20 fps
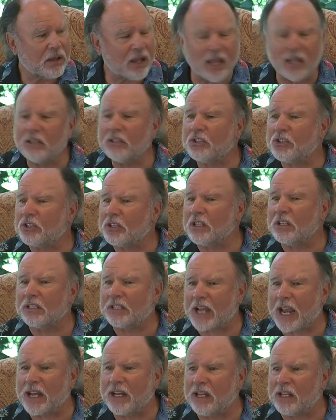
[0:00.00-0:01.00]

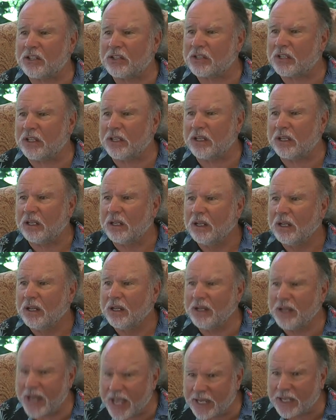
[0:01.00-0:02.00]
Instantaneously
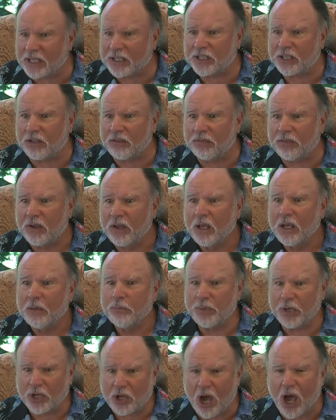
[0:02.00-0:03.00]
negative,
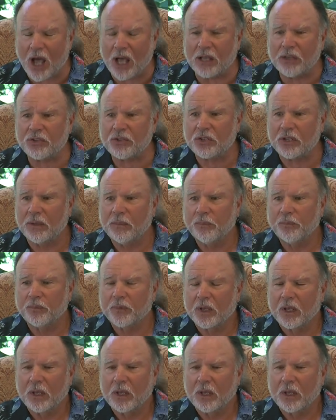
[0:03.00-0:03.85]
because